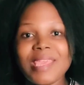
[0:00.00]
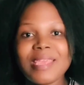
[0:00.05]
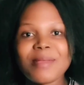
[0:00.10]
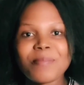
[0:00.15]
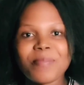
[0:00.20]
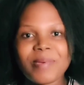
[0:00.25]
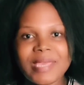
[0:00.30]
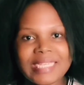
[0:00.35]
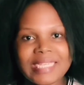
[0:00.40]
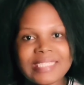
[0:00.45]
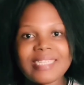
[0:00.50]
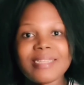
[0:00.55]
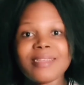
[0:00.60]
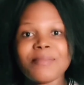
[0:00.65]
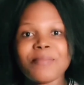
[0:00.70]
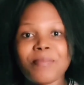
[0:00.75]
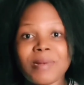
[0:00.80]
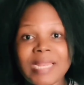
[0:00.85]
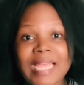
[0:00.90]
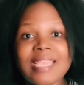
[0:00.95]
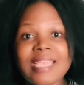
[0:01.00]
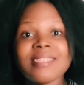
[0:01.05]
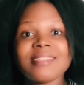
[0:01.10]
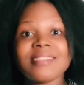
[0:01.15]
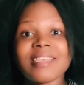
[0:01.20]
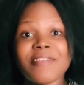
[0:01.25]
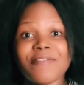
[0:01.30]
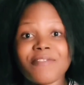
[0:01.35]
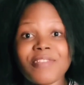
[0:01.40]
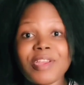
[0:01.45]
Being patient
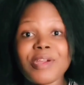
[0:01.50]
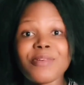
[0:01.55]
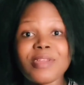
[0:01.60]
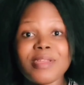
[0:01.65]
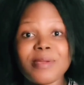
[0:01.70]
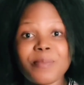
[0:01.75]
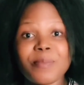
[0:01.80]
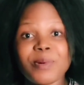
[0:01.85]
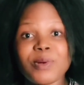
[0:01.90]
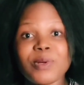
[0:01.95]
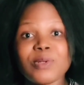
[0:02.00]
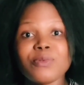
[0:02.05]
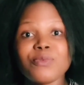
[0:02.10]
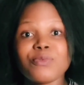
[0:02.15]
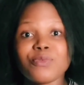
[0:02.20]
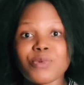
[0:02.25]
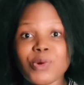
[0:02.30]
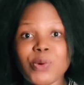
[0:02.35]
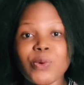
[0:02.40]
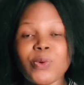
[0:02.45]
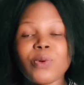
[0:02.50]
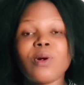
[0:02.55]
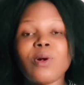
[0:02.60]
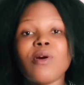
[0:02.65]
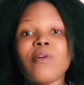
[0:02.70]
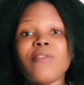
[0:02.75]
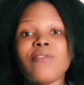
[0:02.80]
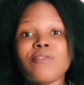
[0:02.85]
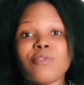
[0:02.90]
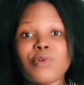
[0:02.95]
plays a very important
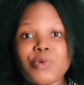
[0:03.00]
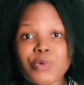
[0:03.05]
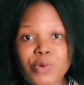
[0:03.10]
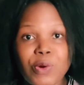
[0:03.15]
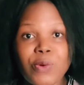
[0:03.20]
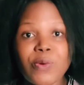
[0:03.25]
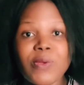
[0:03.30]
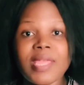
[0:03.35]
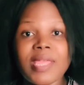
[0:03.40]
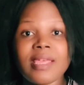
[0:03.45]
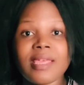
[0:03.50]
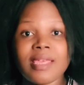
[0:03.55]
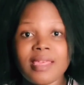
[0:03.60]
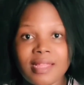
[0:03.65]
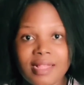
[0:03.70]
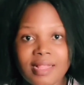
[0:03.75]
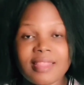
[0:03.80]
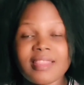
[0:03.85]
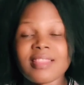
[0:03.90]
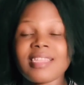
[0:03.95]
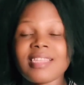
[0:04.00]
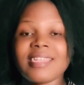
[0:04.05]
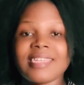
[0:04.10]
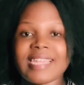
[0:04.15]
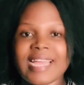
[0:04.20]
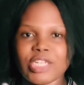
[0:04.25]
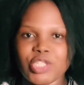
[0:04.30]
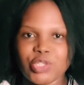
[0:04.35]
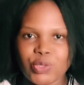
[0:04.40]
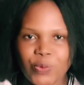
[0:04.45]
role of growing
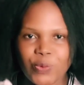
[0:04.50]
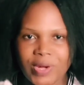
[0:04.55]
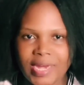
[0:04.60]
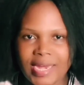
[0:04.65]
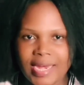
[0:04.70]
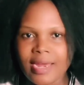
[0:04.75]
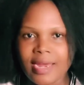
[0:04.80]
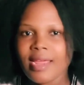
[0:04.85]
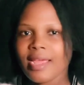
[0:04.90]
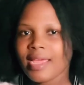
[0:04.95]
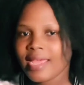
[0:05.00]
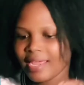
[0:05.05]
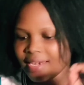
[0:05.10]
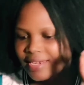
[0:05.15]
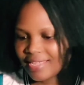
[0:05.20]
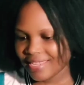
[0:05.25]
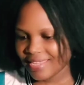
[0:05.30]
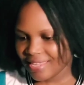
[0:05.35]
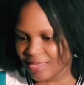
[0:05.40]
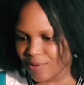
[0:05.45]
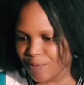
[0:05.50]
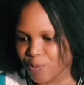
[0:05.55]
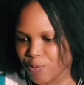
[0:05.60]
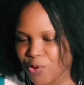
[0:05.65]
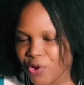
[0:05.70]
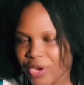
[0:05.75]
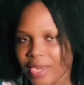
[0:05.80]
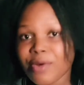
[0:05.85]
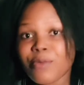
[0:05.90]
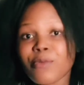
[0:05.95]
healthy natural hair. And key
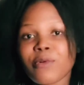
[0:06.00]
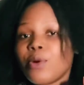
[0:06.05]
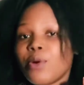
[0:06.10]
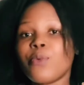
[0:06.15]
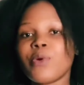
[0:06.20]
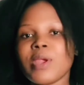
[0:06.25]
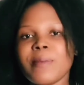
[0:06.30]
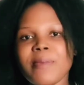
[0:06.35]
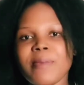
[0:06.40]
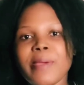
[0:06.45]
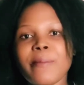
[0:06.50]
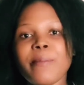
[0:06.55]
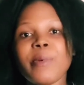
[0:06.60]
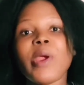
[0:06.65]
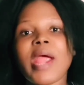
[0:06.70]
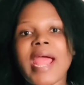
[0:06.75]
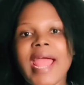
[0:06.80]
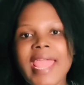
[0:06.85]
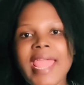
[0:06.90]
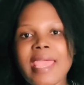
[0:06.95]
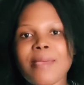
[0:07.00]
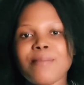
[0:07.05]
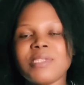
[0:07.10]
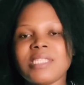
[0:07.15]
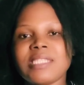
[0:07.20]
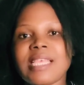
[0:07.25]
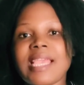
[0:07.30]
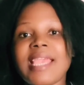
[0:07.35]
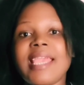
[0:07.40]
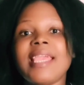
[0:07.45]
point, remember, I
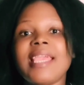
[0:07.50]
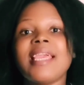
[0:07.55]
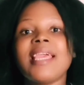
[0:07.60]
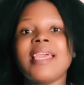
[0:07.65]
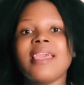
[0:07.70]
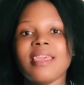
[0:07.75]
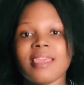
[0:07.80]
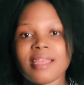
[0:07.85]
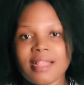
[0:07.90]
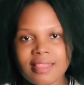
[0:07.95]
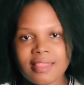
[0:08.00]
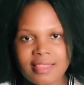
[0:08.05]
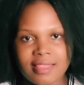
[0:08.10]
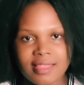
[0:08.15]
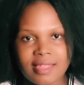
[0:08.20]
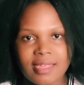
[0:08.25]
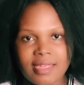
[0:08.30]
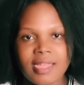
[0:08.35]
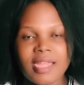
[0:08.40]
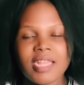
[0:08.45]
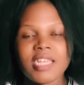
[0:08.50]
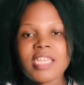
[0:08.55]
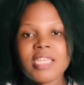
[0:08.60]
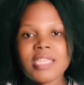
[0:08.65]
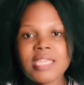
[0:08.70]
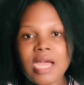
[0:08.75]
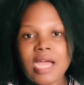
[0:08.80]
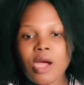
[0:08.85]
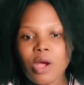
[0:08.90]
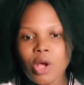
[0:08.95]
am saying healthy,
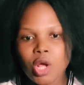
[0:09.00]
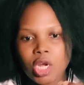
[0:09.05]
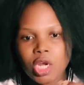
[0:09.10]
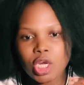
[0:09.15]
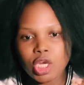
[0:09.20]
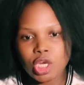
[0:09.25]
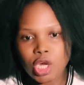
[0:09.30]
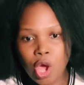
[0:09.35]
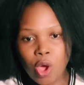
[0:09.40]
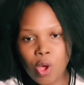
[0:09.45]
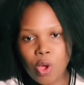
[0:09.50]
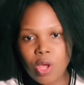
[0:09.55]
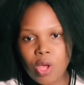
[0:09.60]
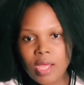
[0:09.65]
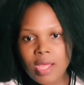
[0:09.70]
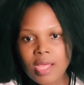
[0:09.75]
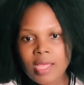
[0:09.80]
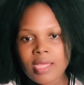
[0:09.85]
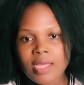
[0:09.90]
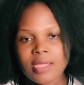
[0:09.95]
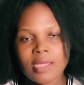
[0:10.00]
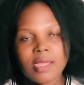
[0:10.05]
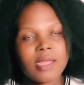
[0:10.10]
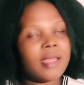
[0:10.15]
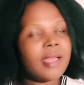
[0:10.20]
not long.